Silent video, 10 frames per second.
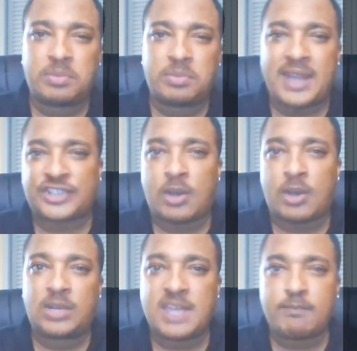but that should
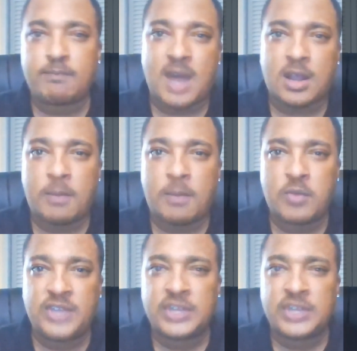only keep him out a couple
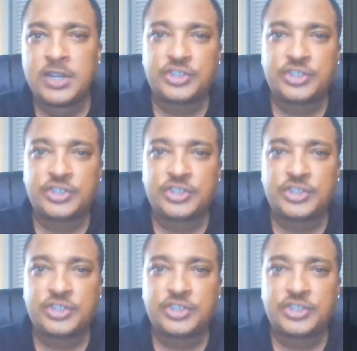weeks.